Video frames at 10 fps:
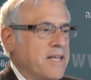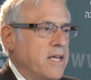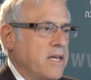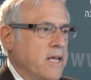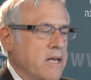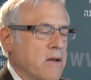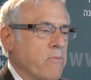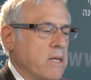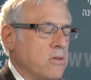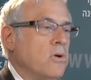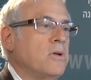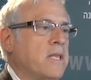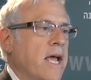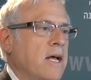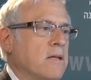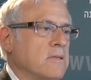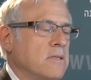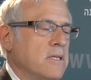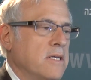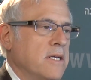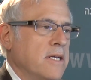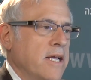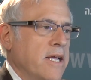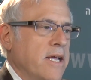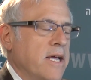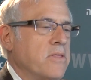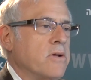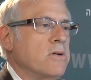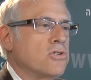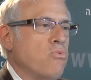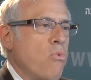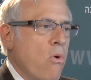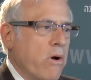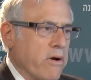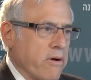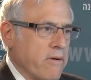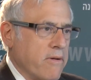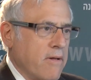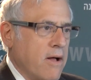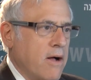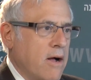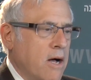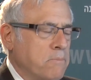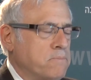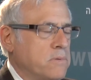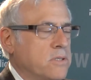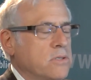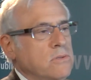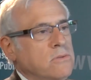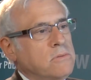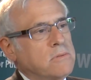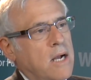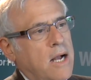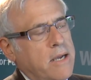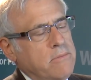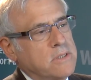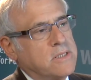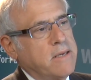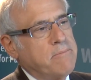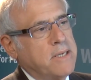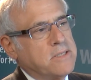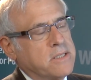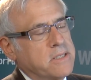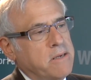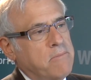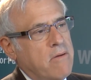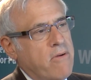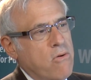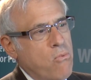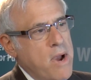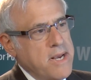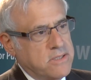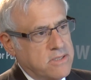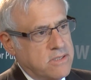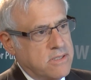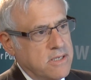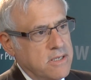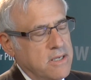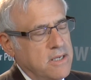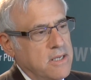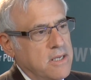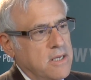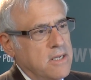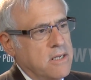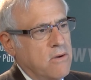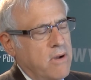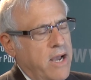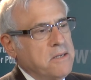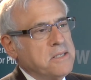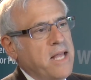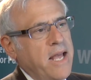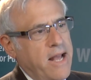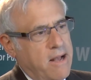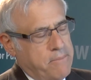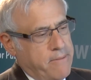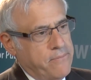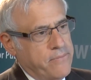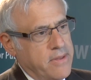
to get in, and we look down and there is water up to, I would say, basically above our waists. Now, how did that happen?